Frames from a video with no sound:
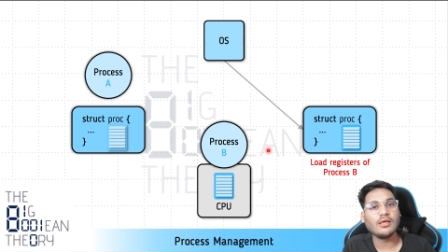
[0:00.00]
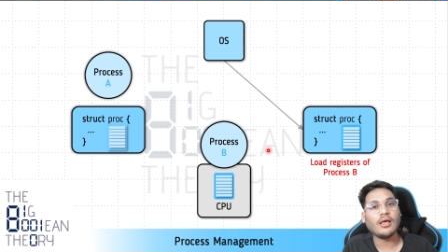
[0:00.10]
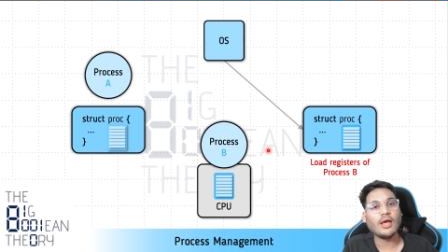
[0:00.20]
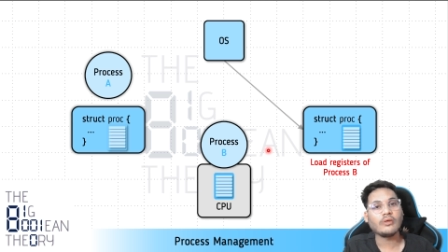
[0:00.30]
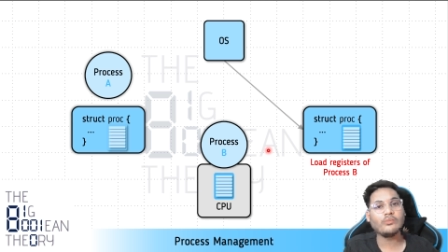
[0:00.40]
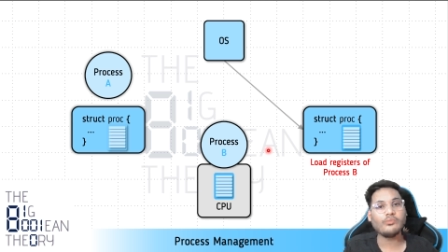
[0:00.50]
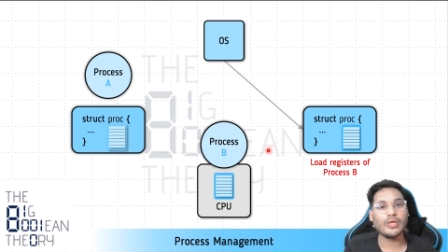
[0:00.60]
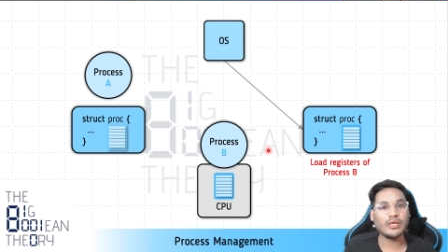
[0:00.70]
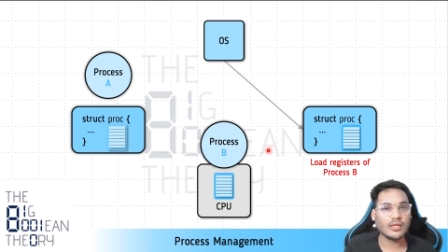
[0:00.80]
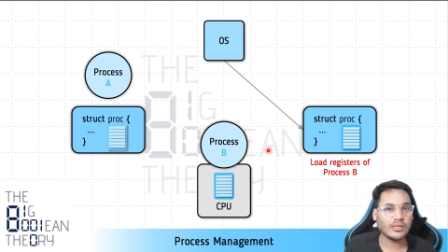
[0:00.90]
and you pick
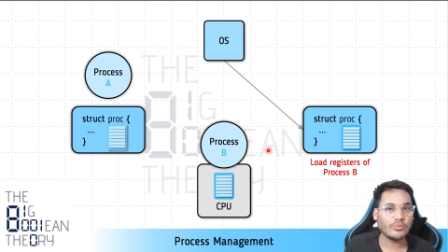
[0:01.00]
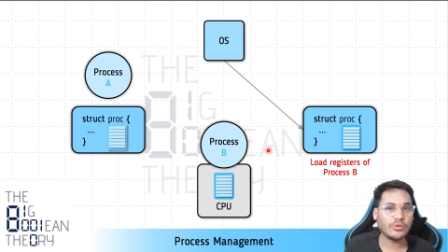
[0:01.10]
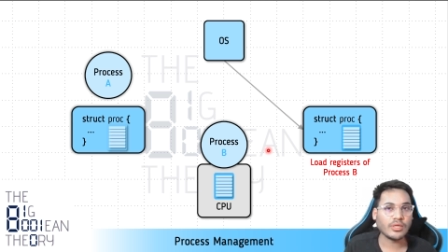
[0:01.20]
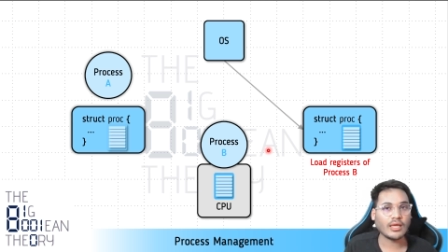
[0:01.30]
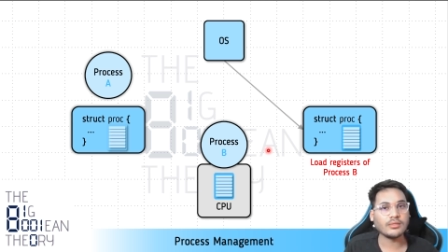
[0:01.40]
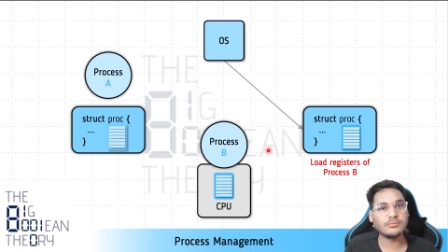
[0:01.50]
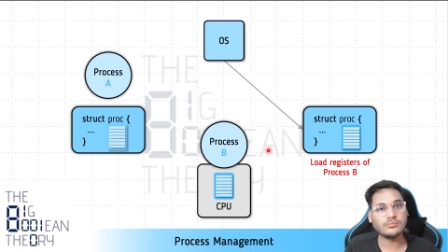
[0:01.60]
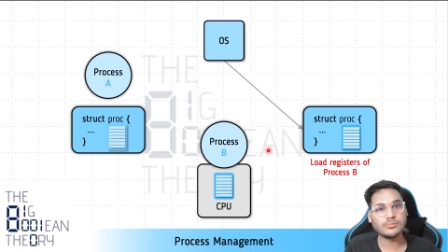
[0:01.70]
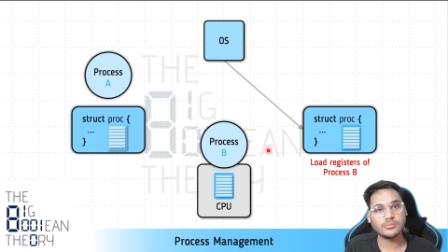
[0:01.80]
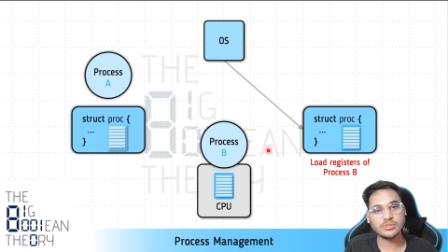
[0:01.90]
another book and
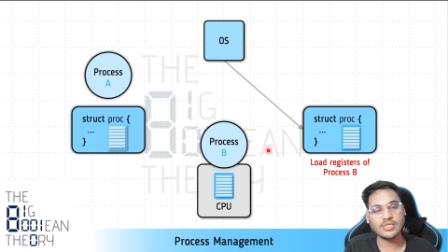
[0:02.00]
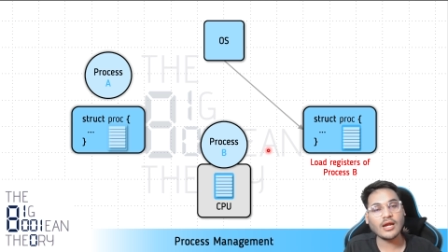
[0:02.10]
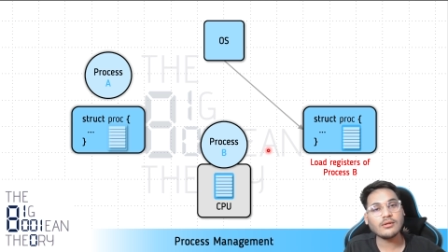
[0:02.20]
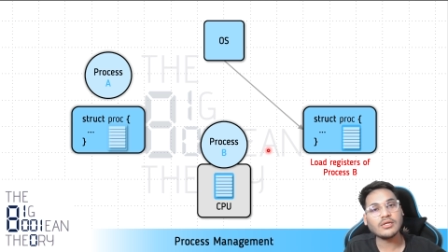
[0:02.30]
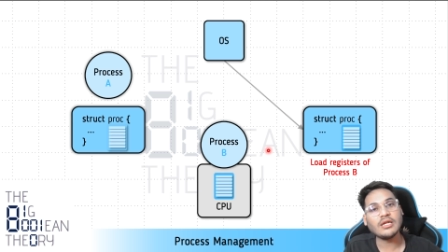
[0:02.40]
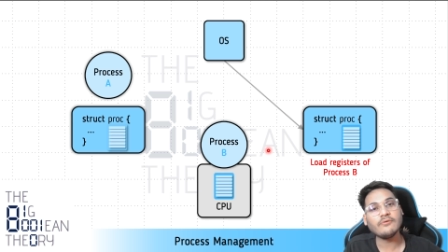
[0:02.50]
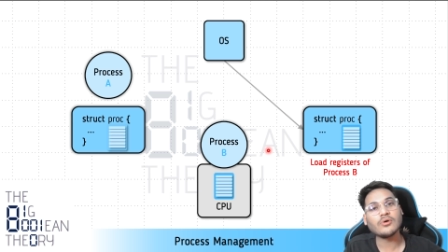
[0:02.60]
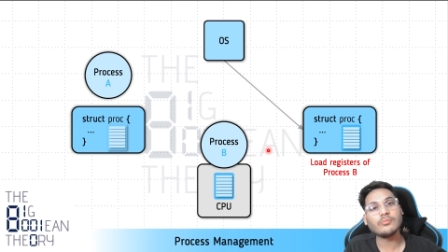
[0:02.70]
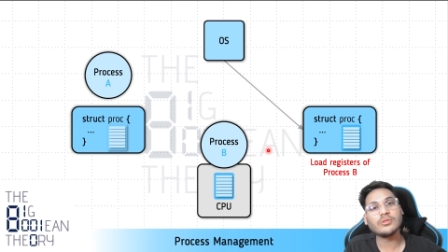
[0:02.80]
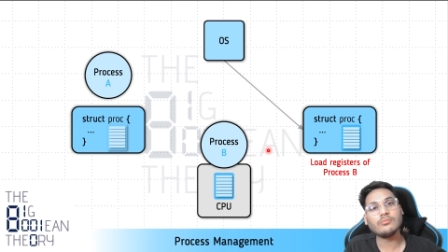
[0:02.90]
start reading
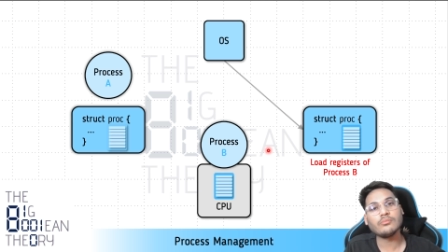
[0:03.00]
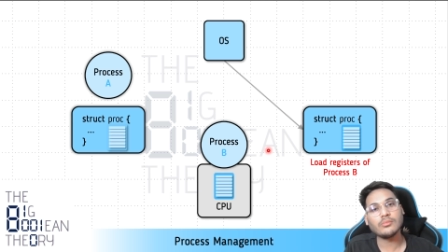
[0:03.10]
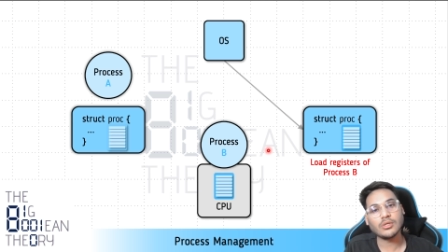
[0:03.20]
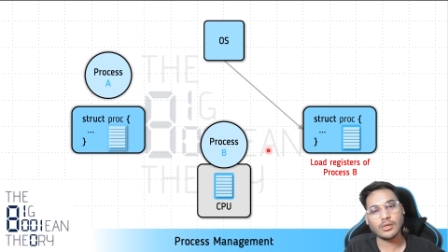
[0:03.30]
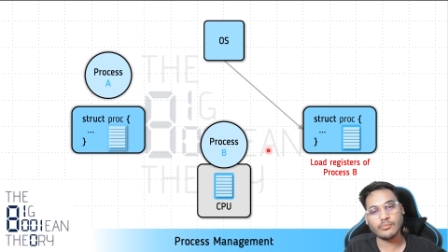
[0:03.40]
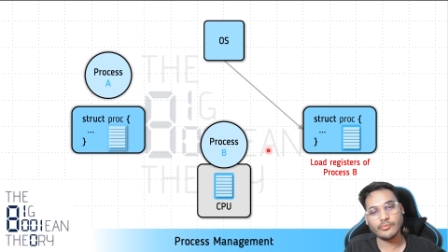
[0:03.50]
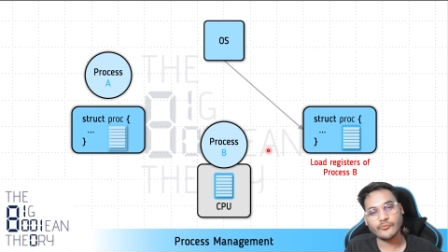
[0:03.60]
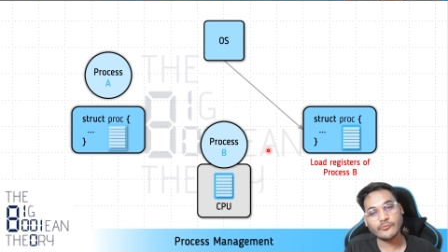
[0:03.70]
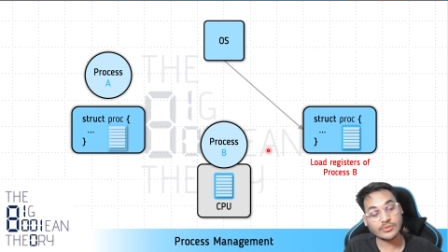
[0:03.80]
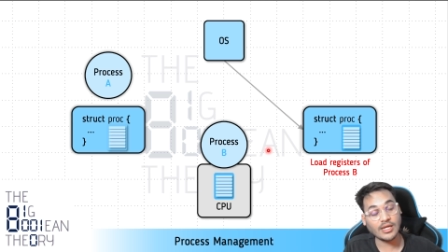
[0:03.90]
from the
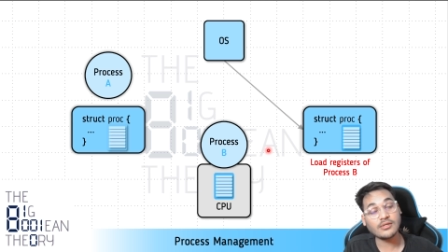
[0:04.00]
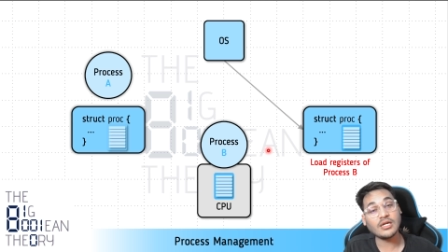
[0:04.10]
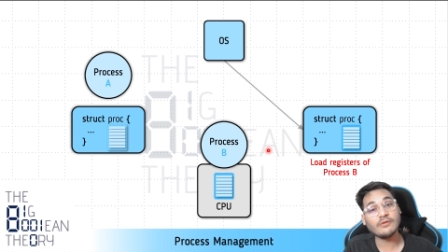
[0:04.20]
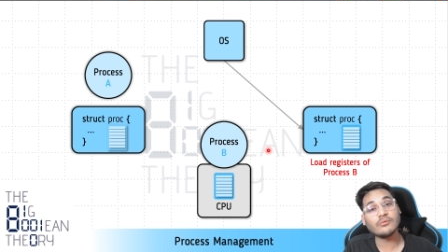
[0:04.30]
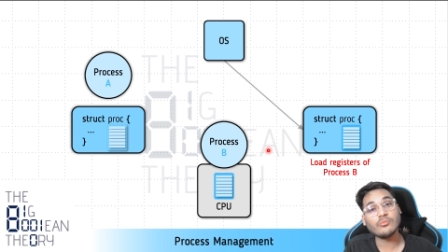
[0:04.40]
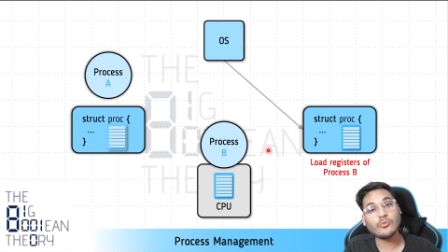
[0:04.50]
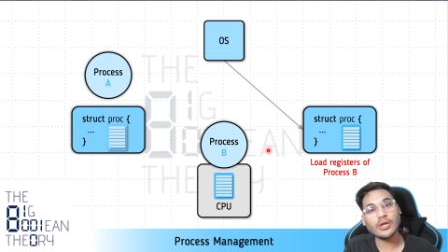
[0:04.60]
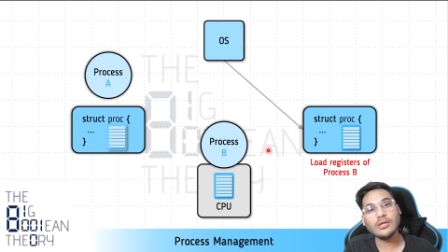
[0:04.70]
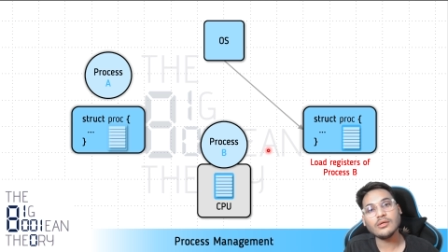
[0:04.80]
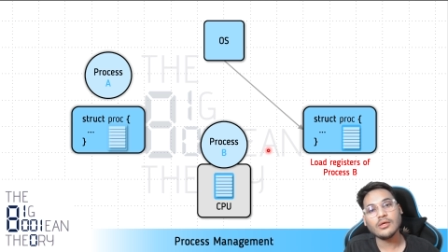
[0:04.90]
point